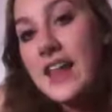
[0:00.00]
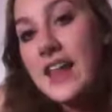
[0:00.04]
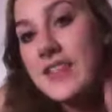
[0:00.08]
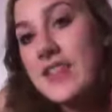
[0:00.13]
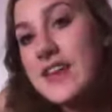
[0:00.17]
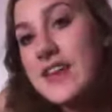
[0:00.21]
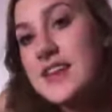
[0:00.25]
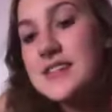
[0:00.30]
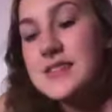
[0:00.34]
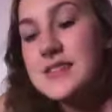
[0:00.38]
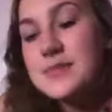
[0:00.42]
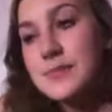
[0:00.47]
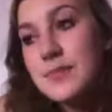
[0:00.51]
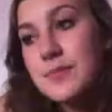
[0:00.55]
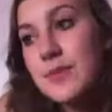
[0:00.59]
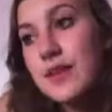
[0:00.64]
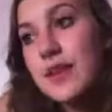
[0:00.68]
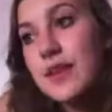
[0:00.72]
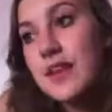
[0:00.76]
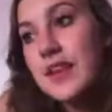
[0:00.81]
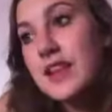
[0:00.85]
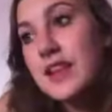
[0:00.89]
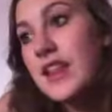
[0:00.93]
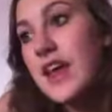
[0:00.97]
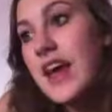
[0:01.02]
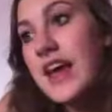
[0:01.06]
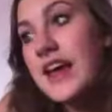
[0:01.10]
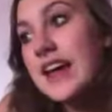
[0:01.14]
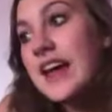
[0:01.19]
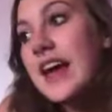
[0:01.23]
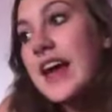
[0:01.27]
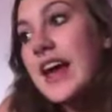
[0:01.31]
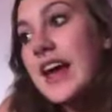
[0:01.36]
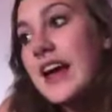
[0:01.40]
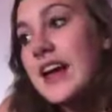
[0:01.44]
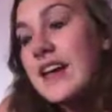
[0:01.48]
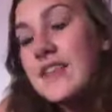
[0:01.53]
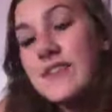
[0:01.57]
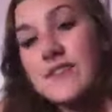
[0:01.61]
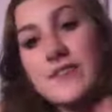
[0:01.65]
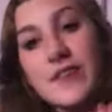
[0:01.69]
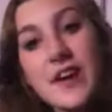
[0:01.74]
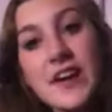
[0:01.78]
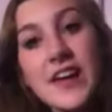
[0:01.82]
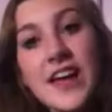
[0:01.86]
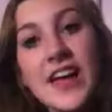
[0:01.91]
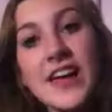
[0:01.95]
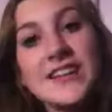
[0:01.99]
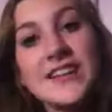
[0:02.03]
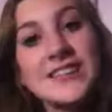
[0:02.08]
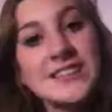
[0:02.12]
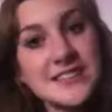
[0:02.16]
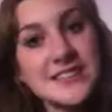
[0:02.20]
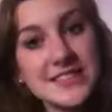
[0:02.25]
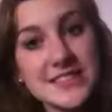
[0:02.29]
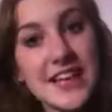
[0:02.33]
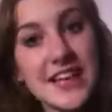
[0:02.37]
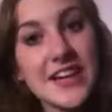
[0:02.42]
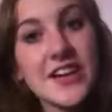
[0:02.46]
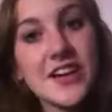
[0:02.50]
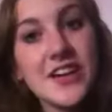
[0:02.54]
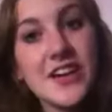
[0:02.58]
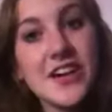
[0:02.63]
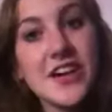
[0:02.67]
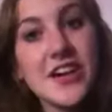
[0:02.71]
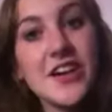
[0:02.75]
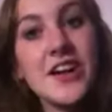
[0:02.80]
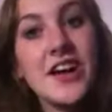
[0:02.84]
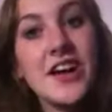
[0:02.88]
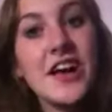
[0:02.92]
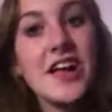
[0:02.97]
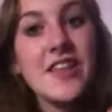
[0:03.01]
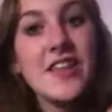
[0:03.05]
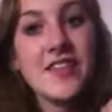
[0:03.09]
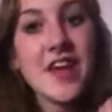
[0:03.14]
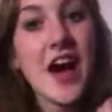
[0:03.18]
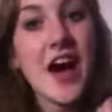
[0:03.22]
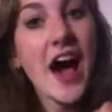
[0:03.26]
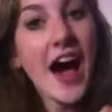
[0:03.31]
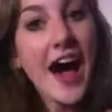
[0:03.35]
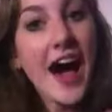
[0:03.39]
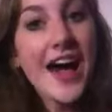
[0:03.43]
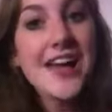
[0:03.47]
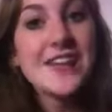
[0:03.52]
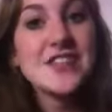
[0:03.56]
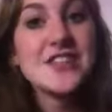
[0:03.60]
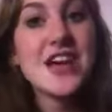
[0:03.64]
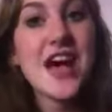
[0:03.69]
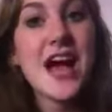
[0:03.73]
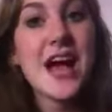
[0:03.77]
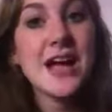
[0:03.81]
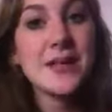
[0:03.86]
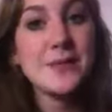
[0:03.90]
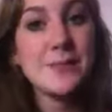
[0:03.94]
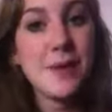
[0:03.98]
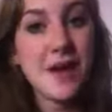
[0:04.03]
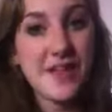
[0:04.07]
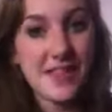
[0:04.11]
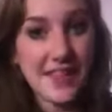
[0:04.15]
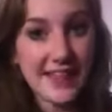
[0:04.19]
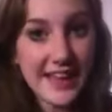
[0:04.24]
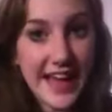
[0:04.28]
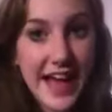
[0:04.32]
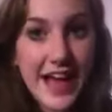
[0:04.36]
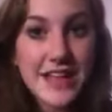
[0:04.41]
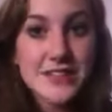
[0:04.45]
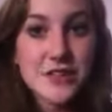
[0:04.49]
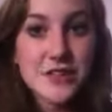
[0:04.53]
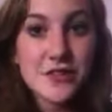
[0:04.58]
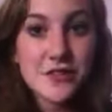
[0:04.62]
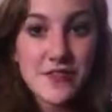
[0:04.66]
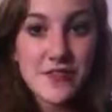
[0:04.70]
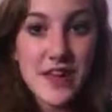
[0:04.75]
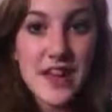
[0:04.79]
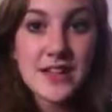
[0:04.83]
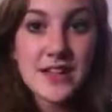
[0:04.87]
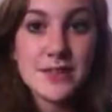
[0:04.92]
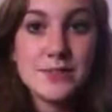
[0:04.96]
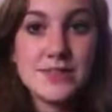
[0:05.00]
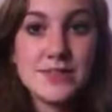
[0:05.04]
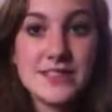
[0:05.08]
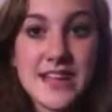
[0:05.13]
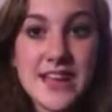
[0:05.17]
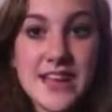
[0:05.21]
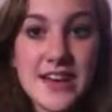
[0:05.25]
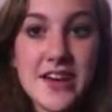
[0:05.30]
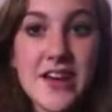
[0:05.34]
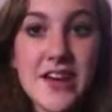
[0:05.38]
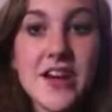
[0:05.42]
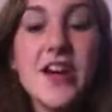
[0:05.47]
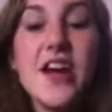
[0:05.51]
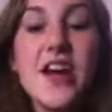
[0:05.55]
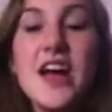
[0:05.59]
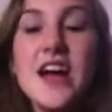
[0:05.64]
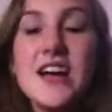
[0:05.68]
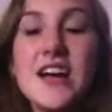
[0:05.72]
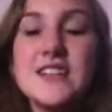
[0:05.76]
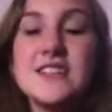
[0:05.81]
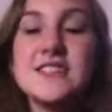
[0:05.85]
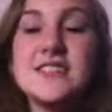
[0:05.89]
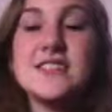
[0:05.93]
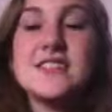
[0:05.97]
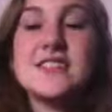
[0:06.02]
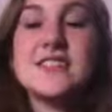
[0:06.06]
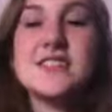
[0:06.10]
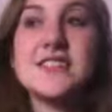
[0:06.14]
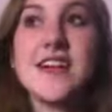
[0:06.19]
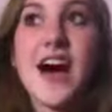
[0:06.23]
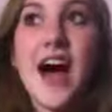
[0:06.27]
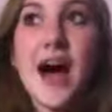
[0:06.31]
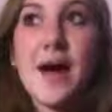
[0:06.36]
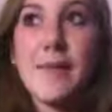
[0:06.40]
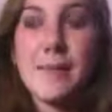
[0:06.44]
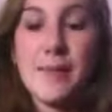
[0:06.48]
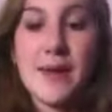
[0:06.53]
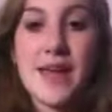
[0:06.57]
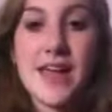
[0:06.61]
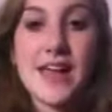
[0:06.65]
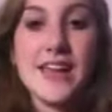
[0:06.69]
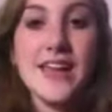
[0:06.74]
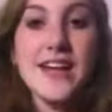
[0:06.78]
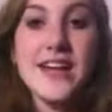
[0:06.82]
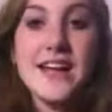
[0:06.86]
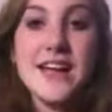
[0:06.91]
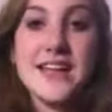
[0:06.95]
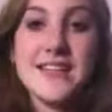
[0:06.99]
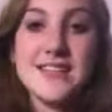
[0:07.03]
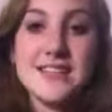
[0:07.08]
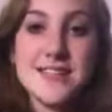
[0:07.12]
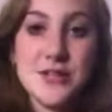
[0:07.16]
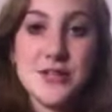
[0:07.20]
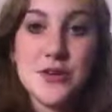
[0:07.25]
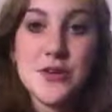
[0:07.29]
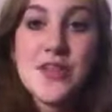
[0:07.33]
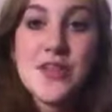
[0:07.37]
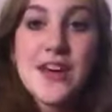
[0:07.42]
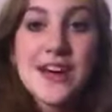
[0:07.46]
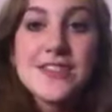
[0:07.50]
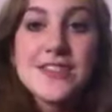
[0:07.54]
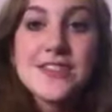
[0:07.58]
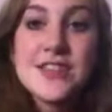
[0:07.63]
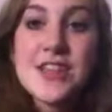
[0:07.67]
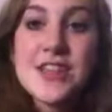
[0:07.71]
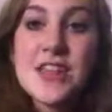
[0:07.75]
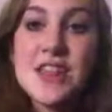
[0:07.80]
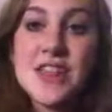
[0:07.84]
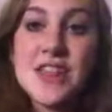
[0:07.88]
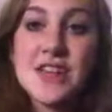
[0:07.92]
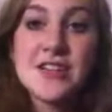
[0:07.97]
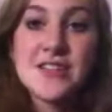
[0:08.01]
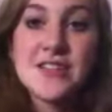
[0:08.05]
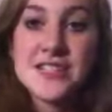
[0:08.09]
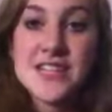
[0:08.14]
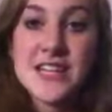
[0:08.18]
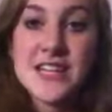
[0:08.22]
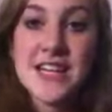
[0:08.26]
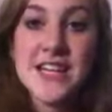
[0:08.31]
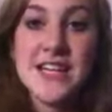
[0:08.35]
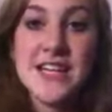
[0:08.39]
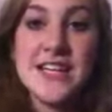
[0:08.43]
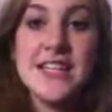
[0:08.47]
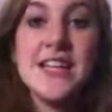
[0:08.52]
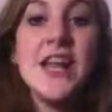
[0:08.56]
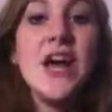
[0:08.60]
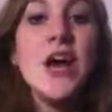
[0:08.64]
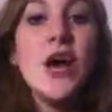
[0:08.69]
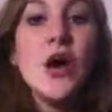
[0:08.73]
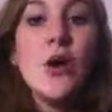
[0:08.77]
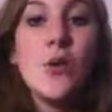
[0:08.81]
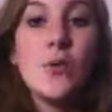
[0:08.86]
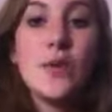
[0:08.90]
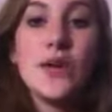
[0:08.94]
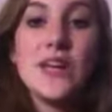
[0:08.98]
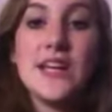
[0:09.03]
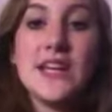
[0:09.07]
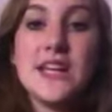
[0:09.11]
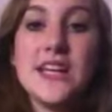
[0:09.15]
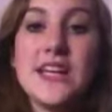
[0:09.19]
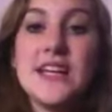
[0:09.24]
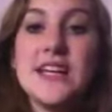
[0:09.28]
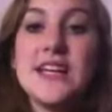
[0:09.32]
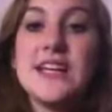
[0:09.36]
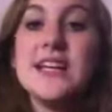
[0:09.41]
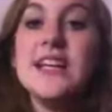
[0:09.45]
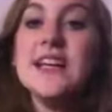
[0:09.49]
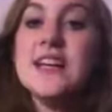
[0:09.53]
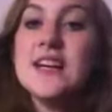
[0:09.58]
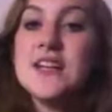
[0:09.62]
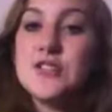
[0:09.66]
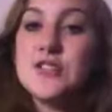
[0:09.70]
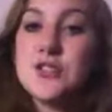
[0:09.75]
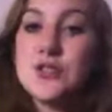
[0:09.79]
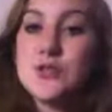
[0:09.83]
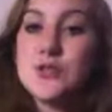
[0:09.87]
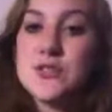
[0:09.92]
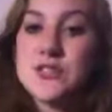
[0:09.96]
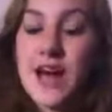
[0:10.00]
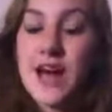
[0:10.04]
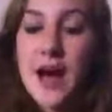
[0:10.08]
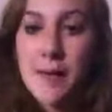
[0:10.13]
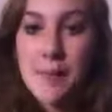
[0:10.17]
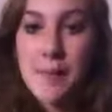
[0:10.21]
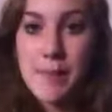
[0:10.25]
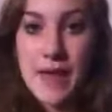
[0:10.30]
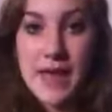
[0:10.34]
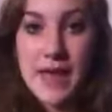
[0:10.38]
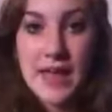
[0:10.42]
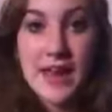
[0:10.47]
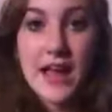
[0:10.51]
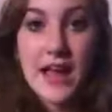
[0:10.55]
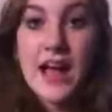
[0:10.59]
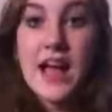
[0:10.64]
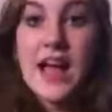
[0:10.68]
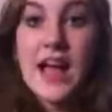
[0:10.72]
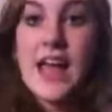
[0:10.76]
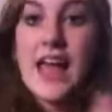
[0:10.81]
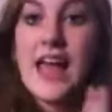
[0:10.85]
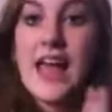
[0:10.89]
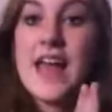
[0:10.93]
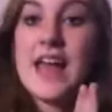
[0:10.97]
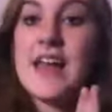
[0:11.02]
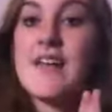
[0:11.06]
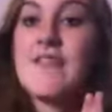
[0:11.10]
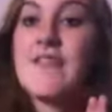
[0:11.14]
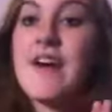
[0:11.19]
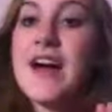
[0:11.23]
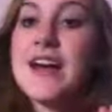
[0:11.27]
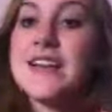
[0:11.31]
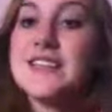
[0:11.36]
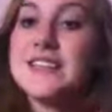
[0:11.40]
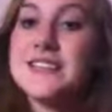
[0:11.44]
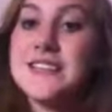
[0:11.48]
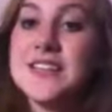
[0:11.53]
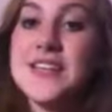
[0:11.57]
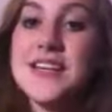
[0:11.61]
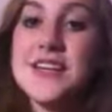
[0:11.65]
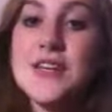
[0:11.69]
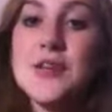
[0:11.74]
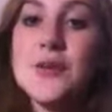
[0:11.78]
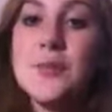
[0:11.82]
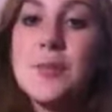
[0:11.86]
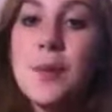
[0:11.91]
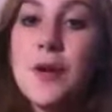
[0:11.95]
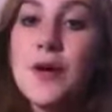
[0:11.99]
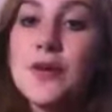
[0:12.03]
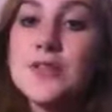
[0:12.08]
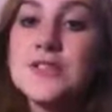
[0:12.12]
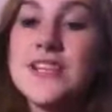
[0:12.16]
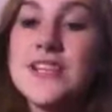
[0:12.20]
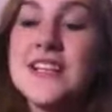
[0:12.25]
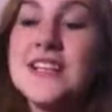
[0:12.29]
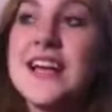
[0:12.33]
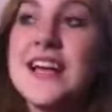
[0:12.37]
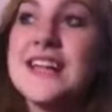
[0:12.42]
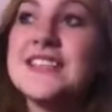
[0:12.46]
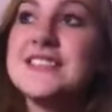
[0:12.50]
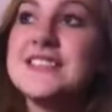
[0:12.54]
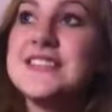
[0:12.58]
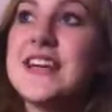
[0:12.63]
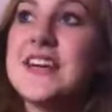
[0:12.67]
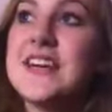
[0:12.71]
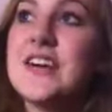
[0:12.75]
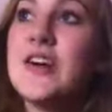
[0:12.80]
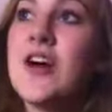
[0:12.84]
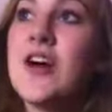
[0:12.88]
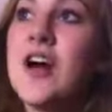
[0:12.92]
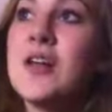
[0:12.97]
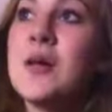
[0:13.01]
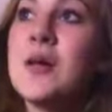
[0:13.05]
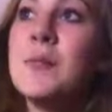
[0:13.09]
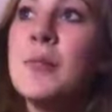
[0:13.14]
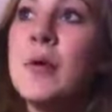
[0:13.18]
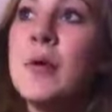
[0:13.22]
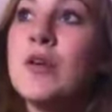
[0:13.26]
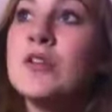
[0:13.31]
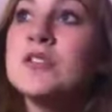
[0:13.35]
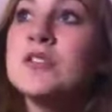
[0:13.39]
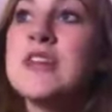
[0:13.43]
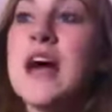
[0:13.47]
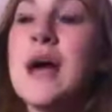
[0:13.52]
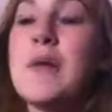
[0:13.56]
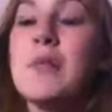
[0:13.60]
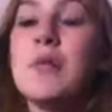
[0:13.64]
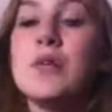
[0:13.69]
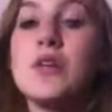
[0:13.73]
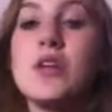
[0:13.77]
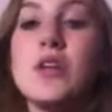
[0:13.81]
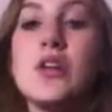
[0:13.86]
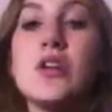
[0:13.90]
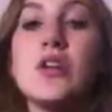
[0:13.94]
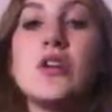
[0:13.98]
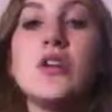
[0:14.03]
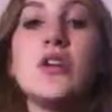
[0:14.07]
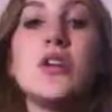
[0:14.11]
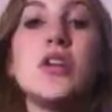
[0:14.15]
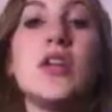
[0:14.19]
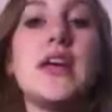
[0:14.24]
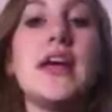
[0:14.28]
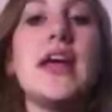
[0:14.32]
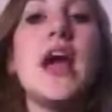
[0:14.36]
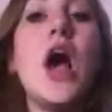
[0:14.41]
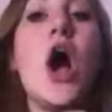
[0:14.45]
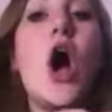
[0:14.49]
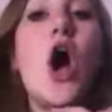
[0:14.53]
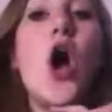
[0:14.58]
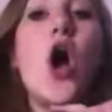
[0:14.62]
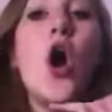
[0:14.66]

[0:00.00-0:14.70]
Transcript: this, like, fucking sticker, the hijacked by the Castle Fandom sticker, stop it. It's 2013. We need to stop it. And if I see you posting that sticker on a post, I will literally